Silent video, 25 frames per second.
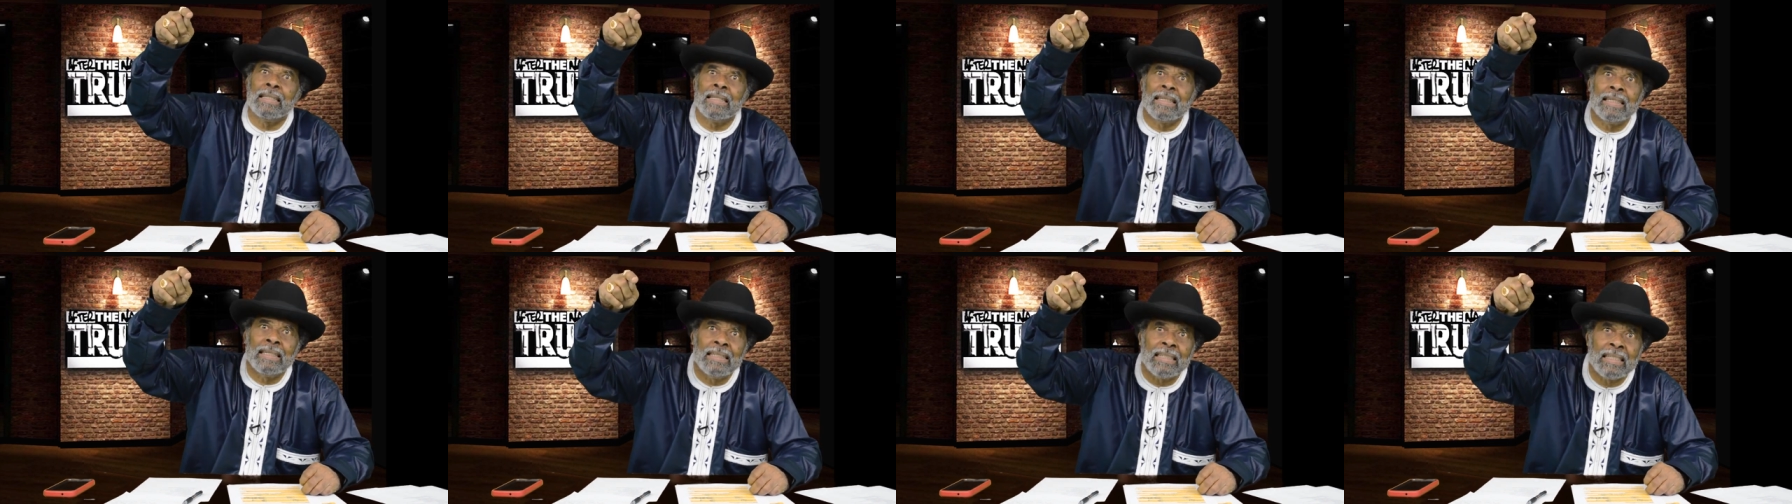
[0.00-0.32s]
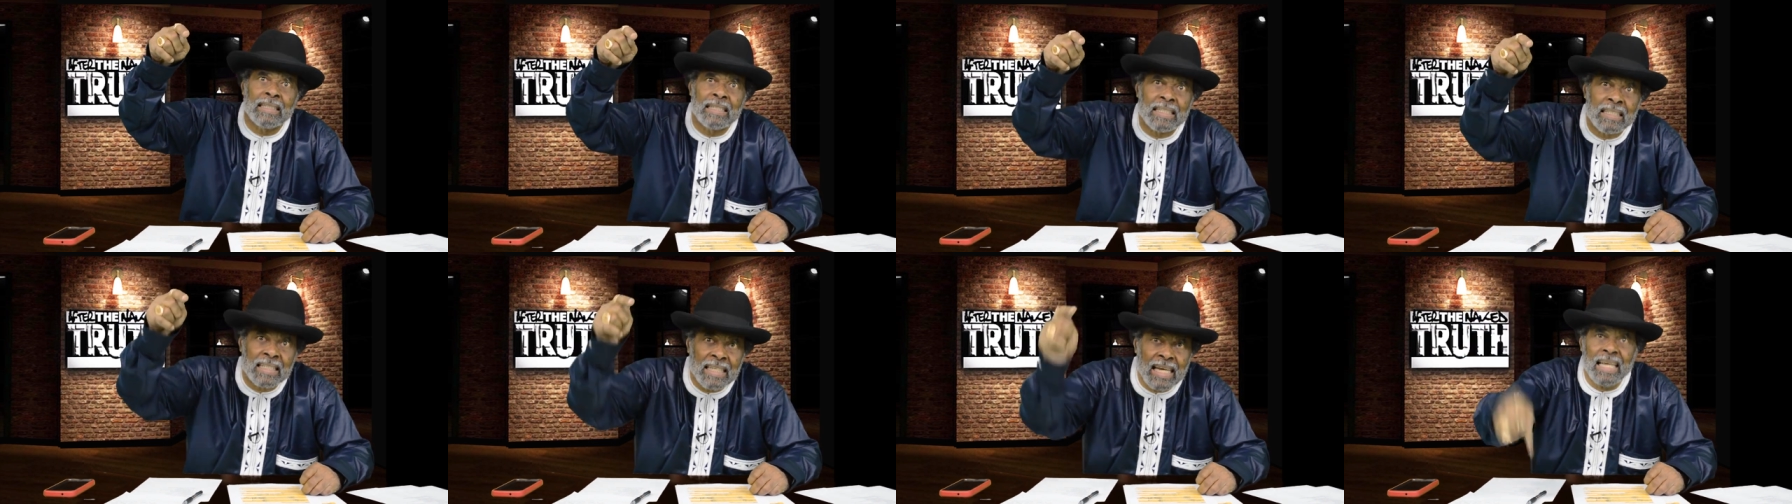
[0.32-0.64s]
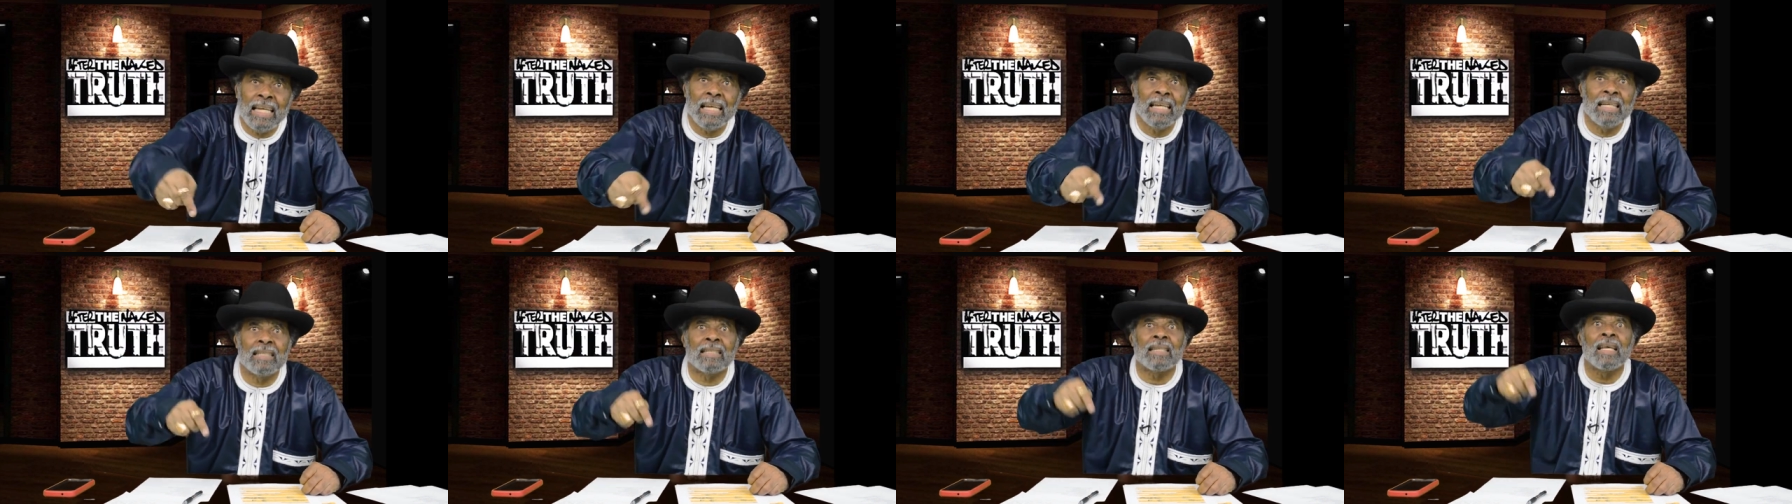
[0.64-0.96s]
the
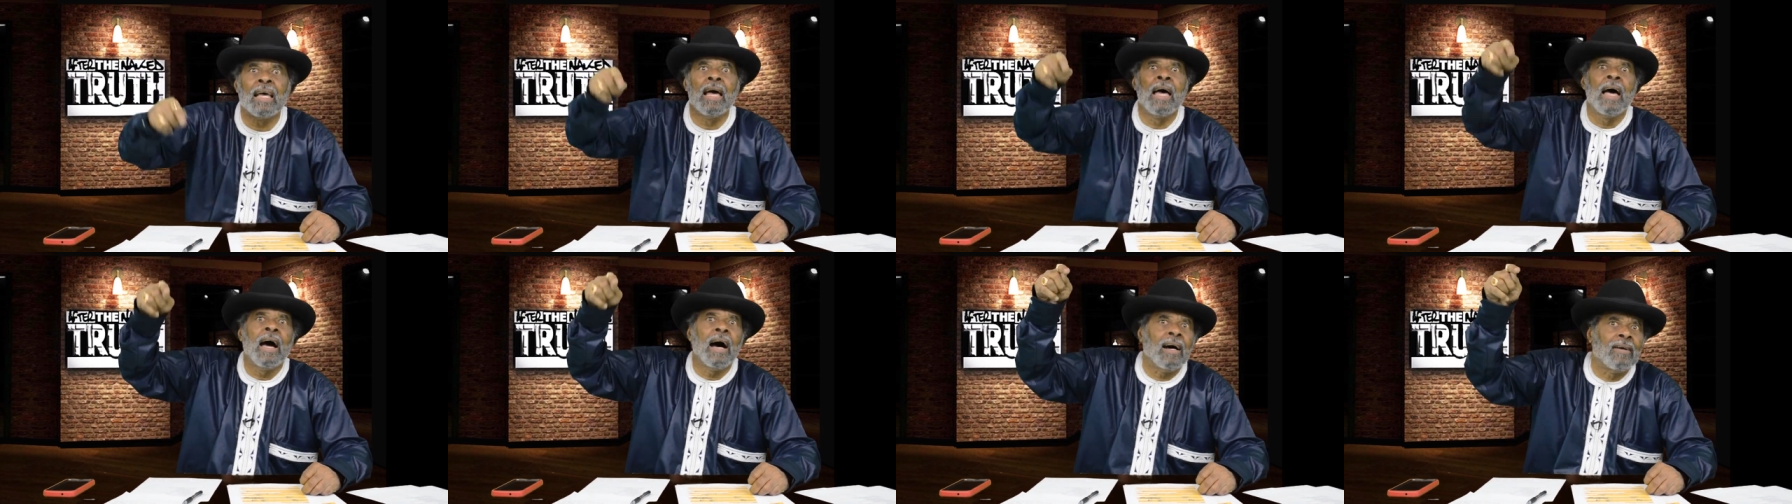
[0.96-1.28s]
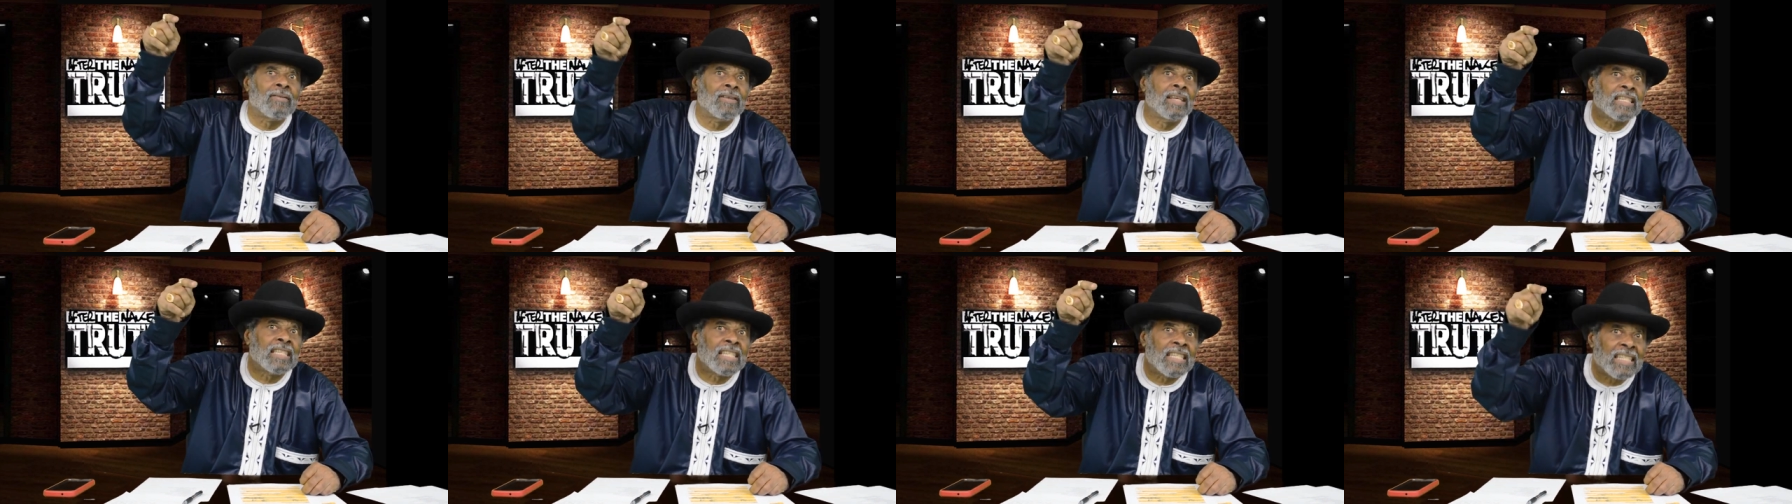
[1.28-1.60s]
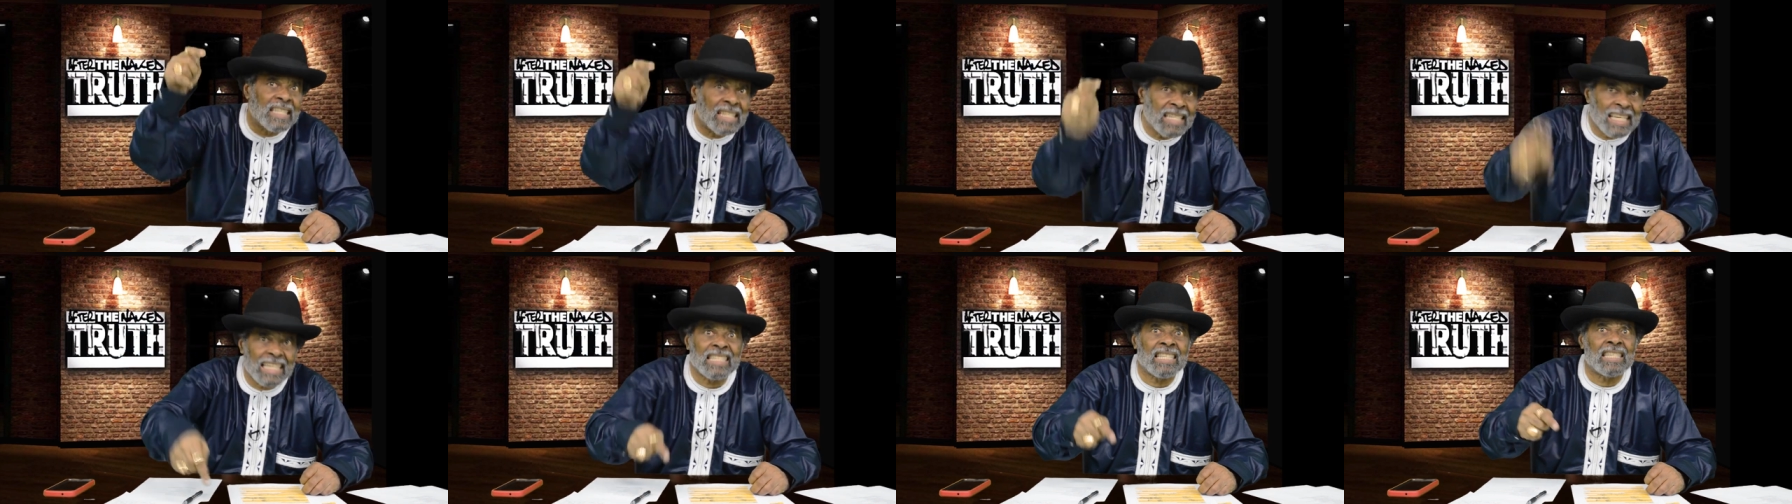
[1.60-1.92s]
ceilings of the
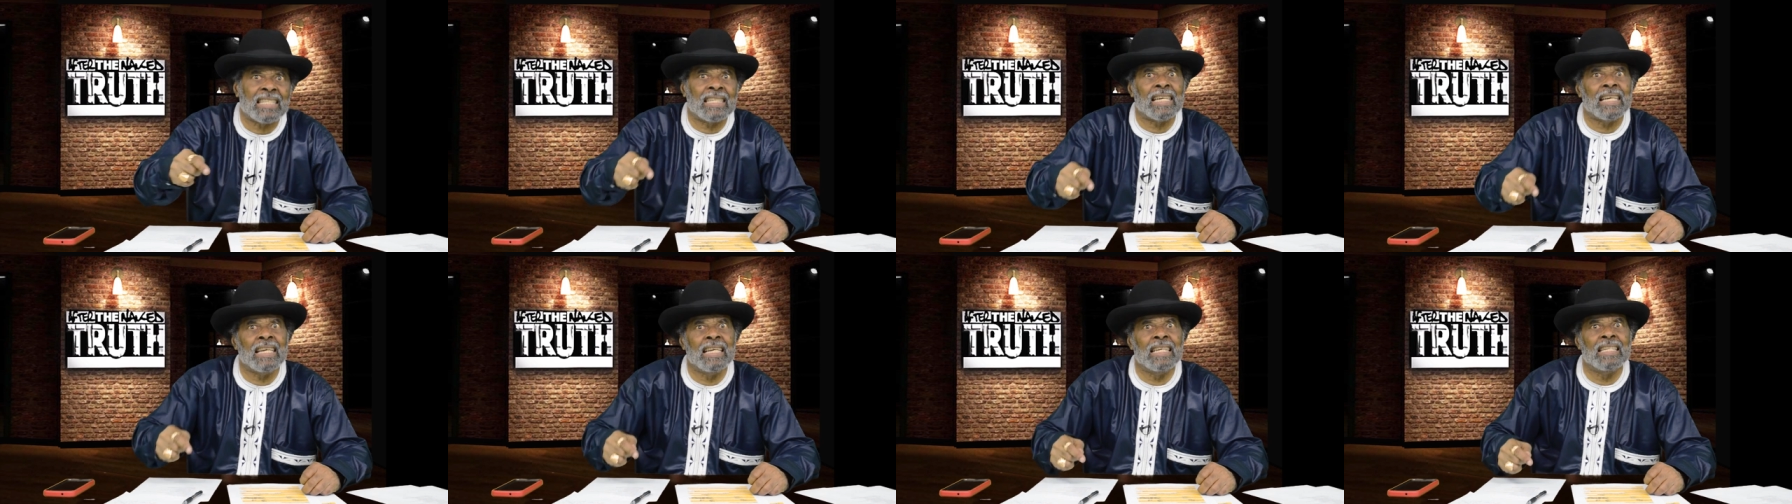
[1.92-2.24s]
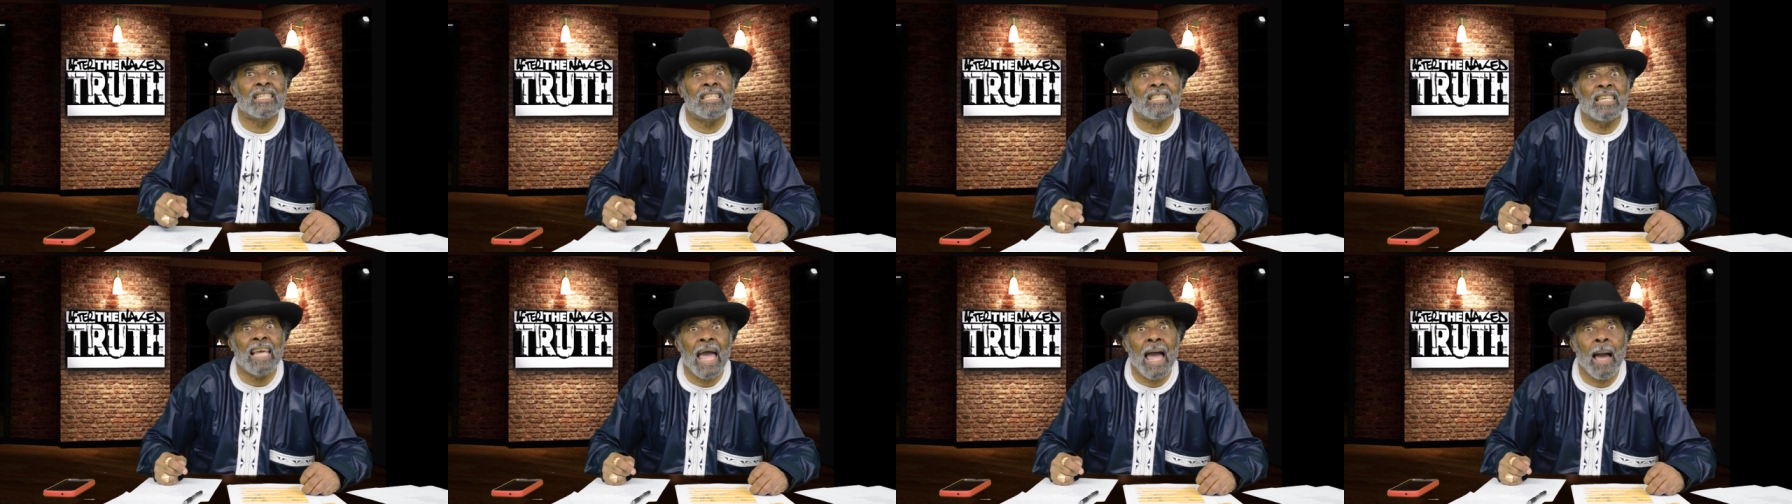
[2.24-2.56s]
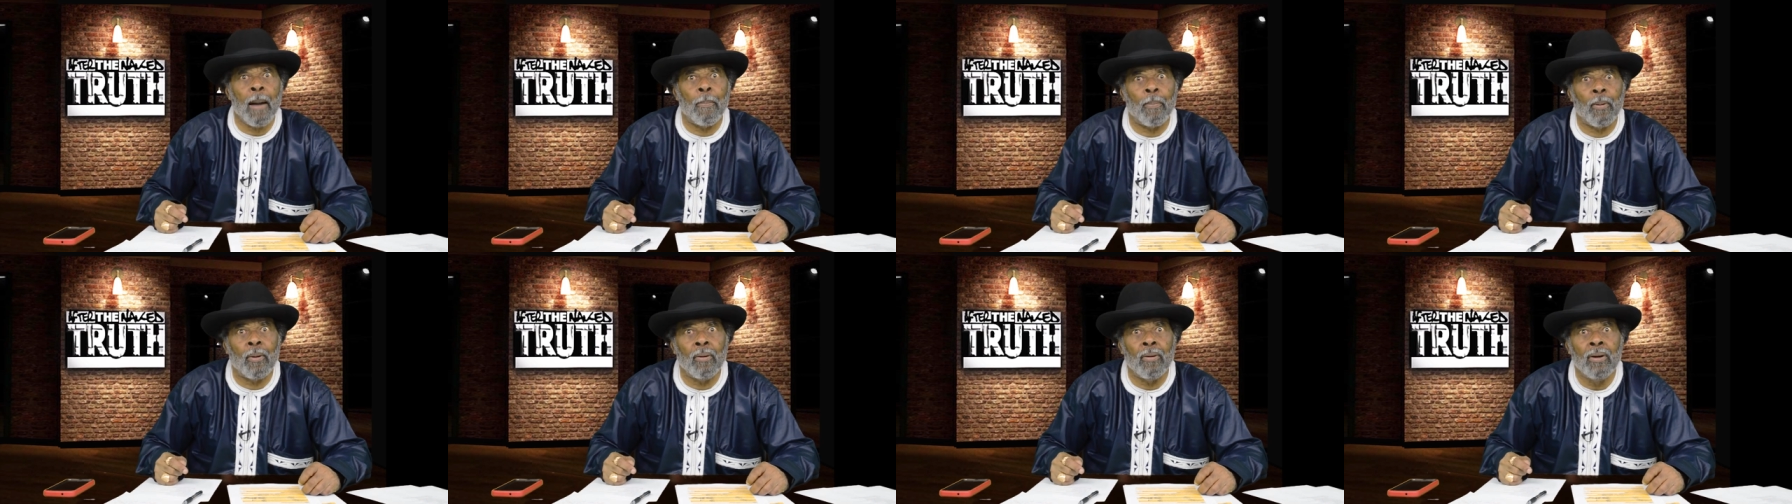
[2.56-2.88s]
Sistine
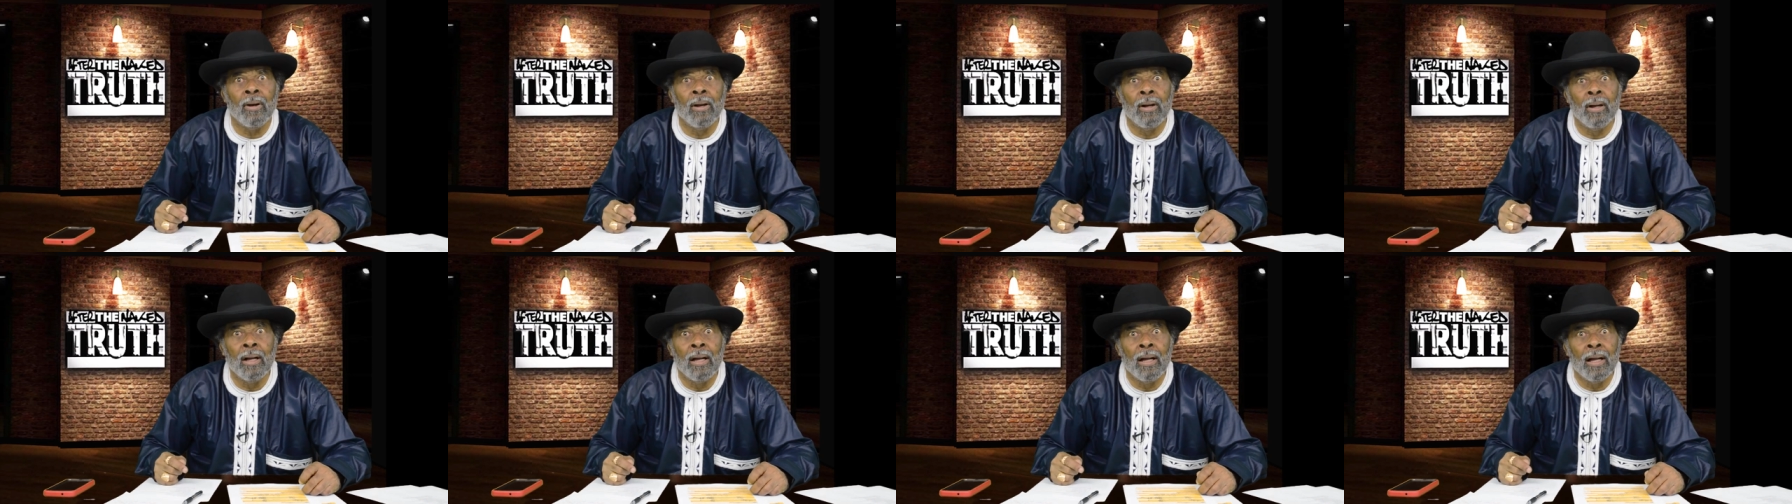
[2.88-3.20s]
Chapel